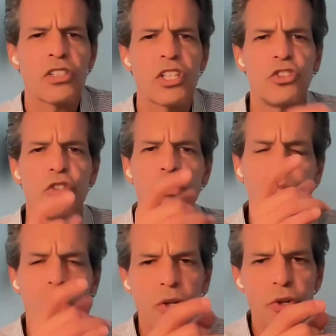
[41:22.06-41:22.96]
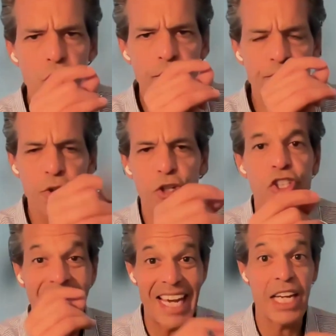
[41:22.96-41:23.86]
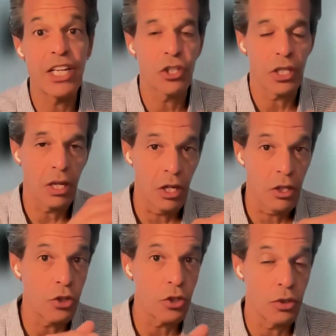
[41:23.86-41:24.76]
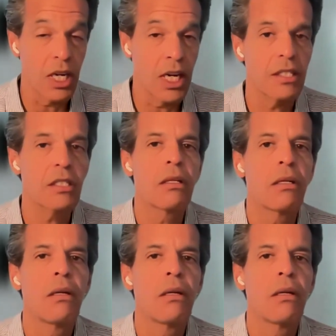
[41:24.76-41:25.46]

since you brought on your first agent under you guys?